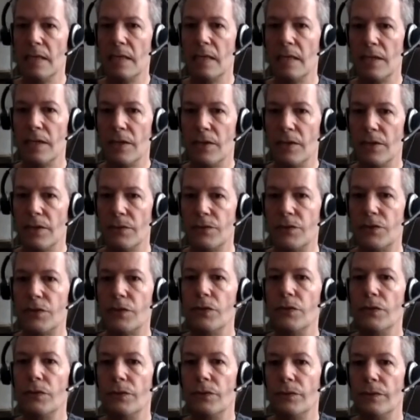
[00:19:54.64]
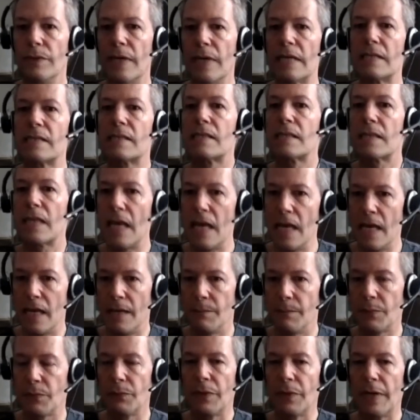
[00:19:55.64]
you know to escape
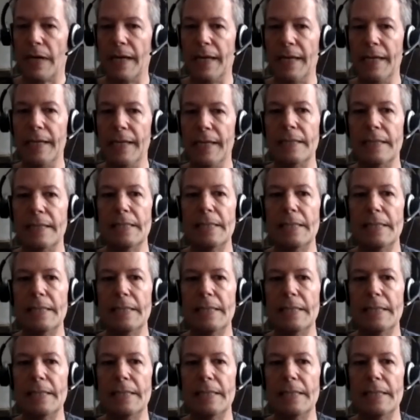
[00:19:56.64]
right